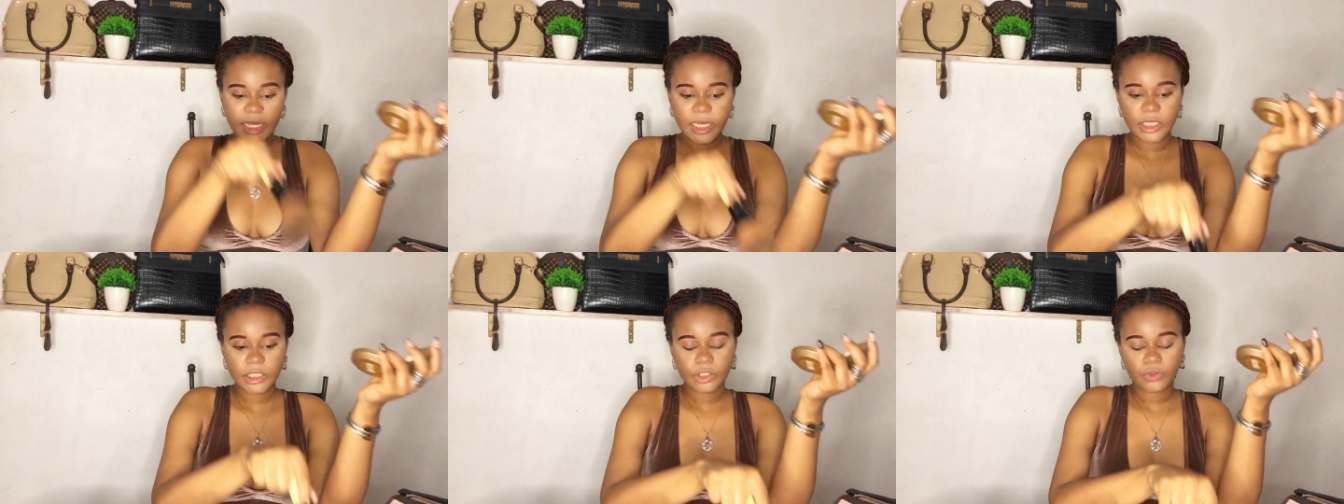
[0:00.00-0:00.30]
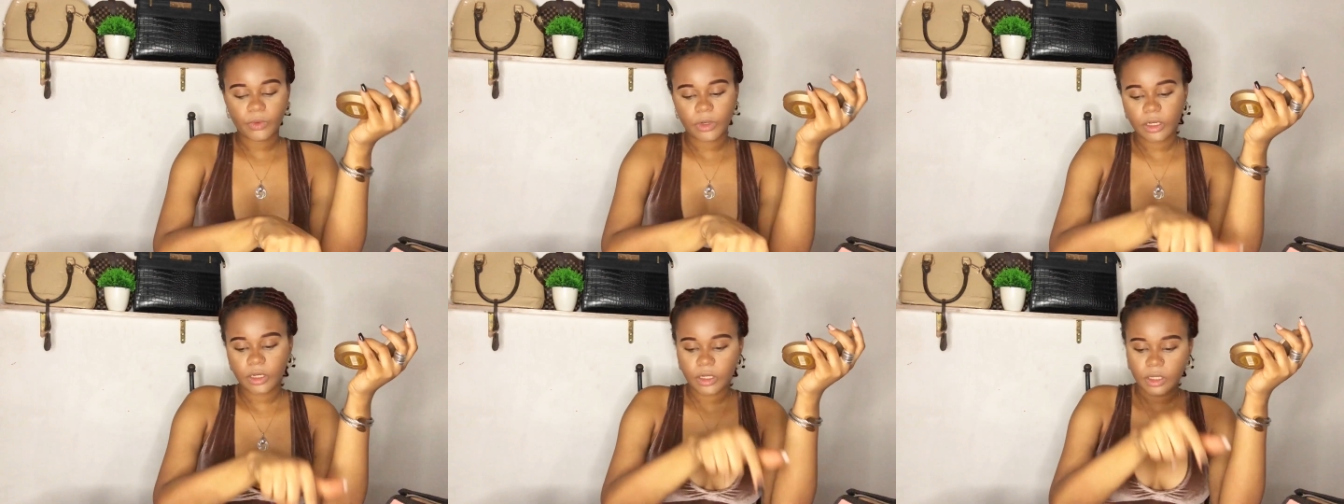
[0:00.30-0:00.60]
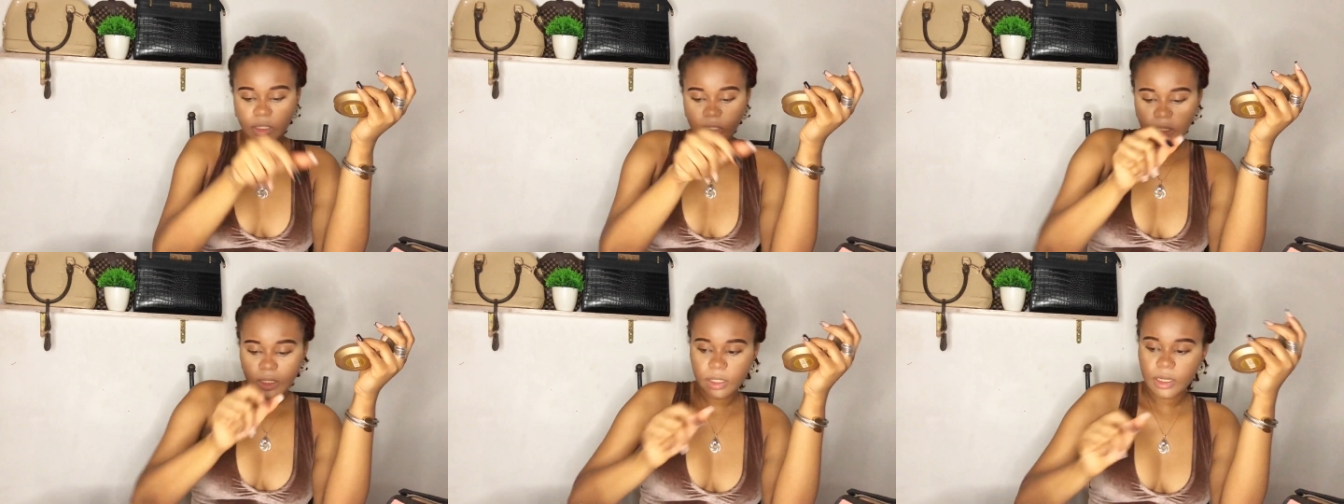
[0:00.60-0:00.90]
next we're
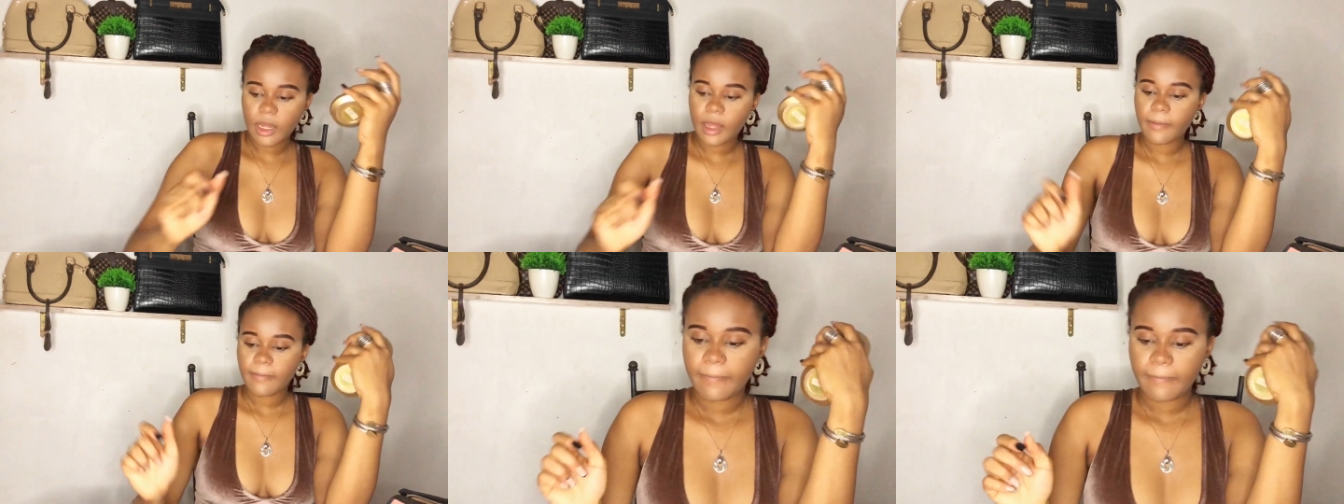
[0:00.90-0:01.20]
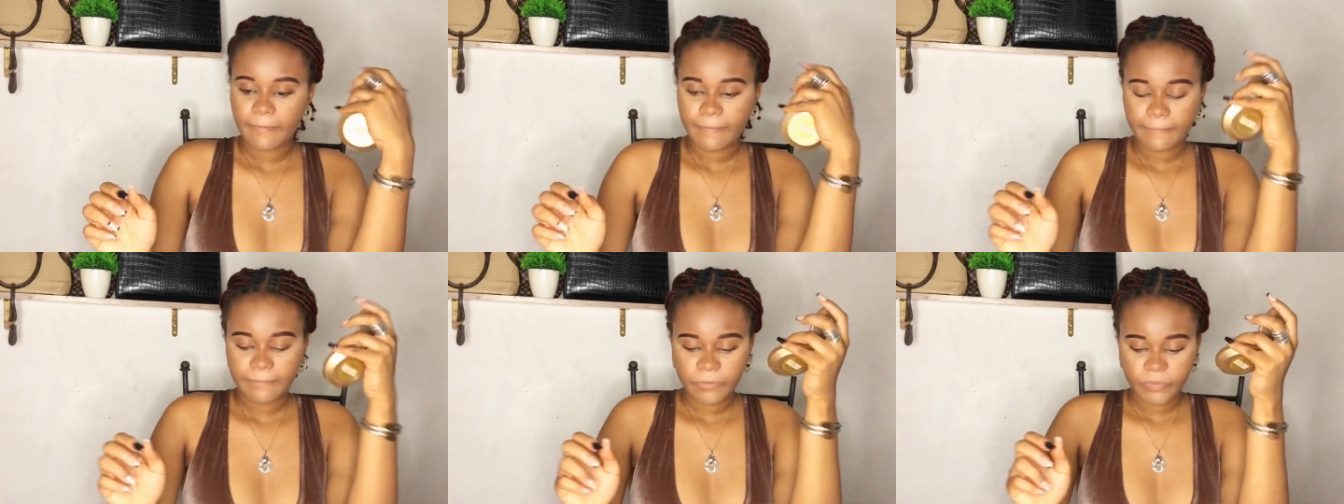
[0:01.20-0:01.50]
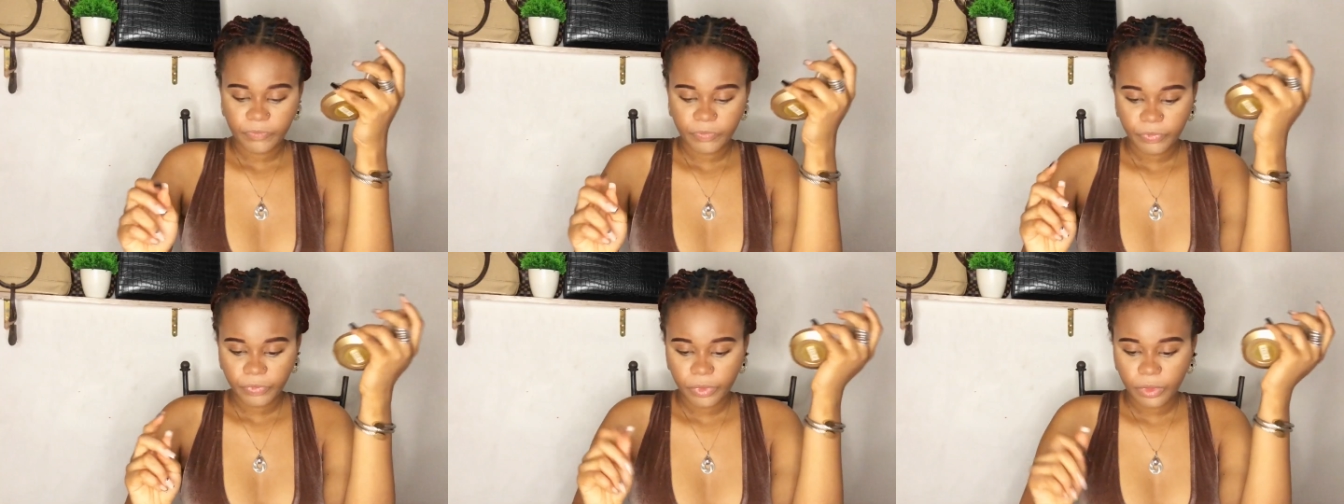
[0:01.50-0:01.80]
gonna
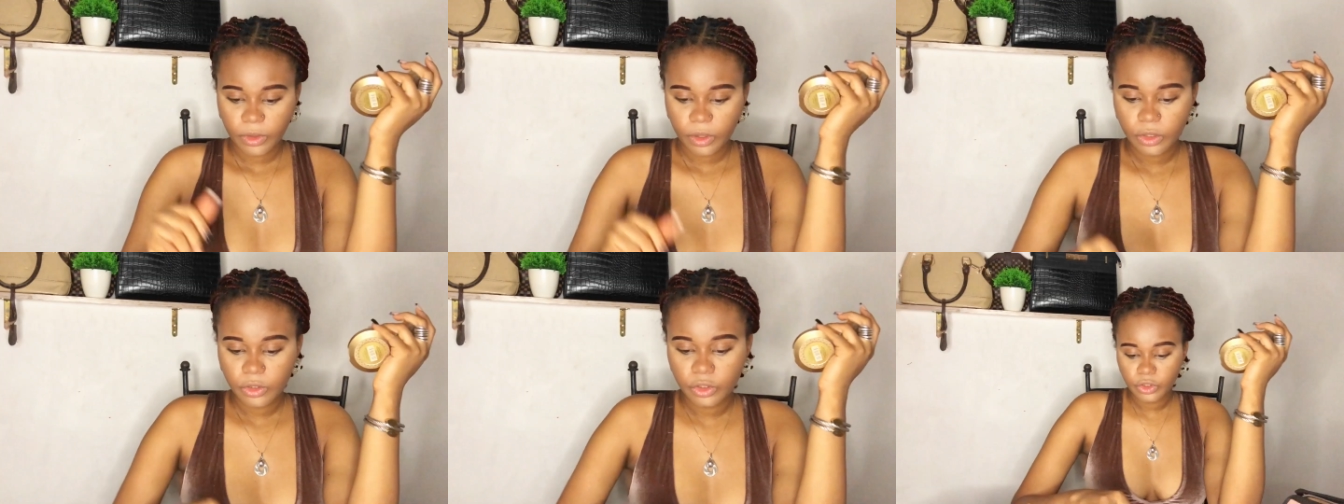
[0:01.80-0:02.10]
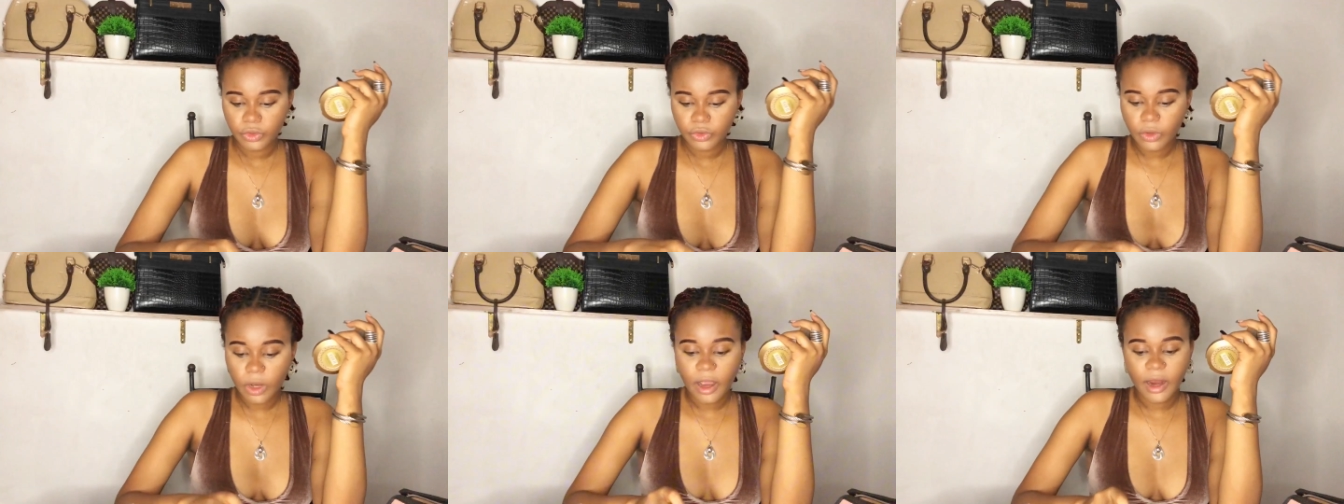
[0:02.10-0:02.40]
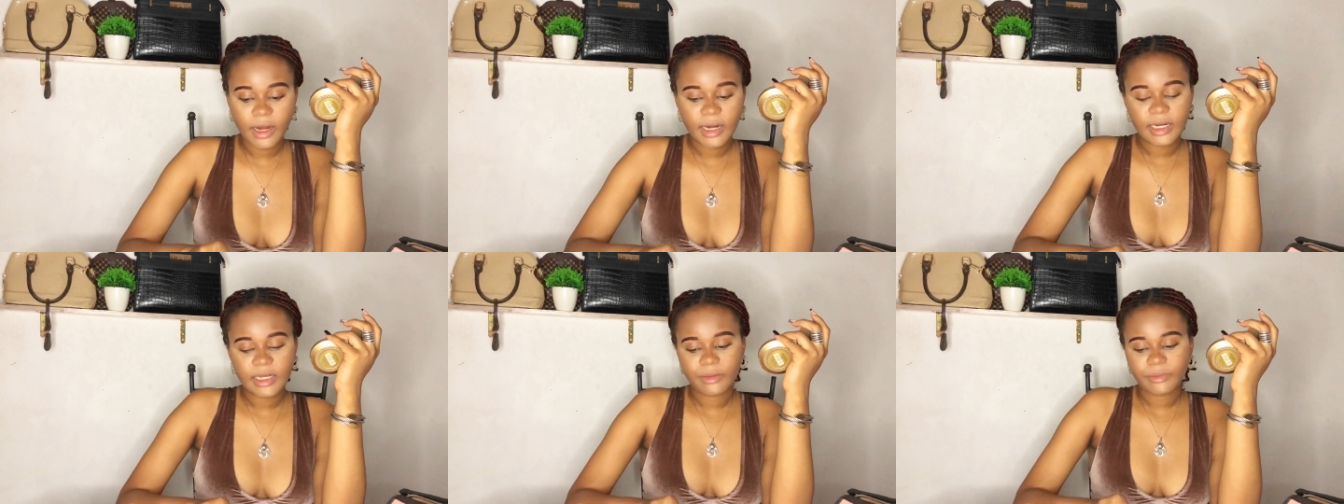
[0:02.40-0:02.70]
do
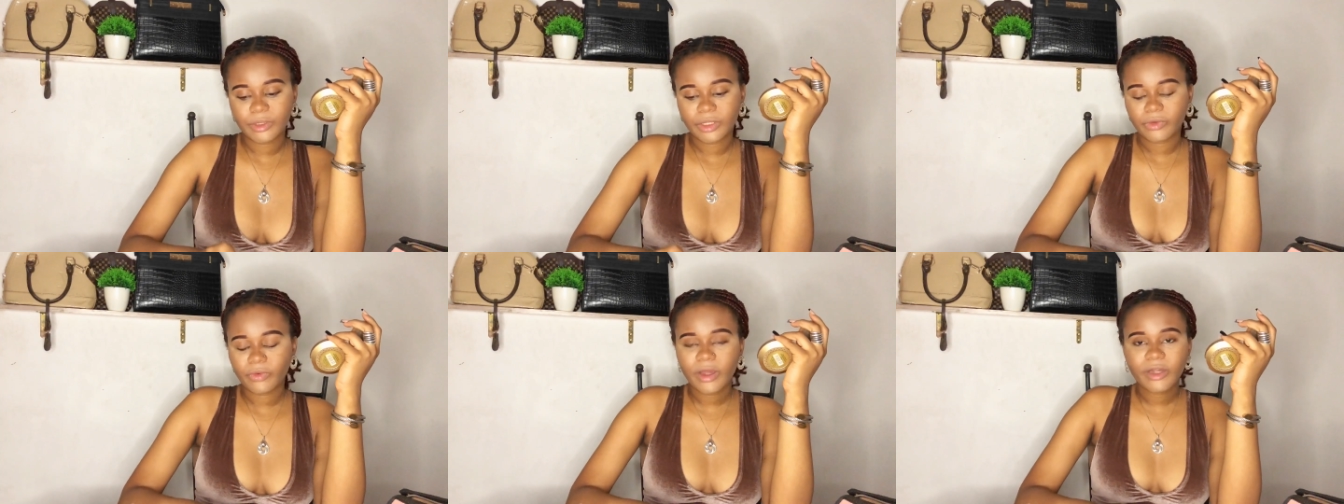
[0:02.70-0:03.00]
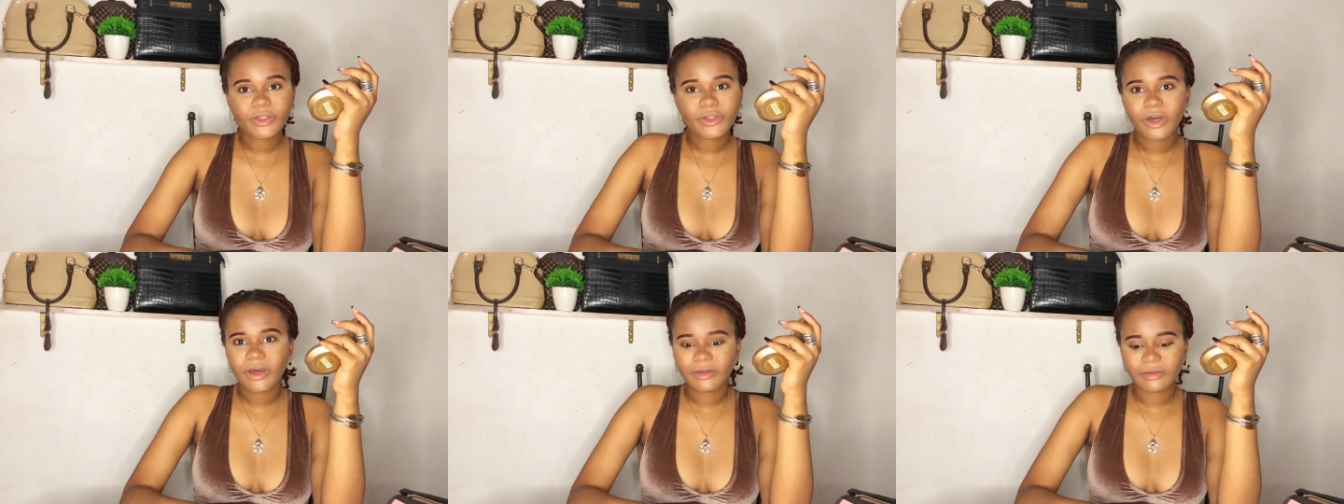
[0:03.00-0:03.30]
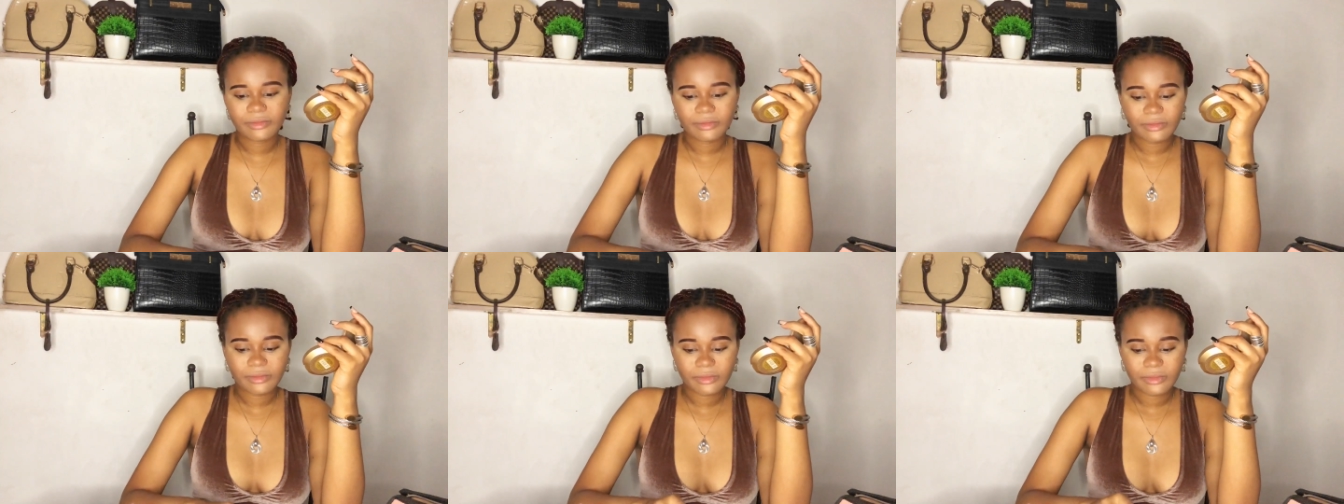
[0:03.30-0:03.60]
our lips we're
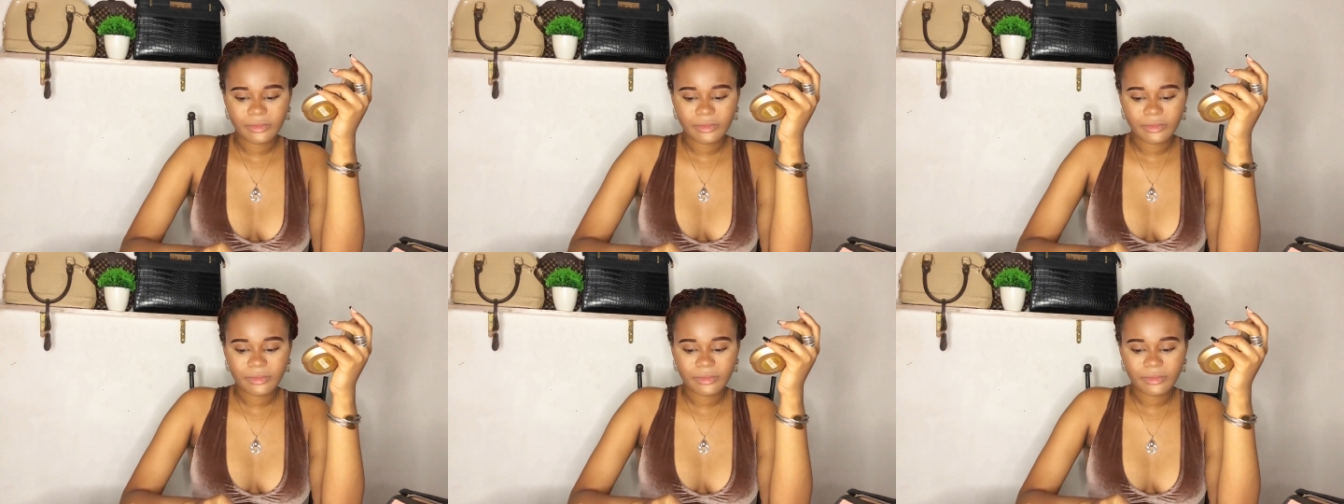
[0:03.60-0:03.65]
done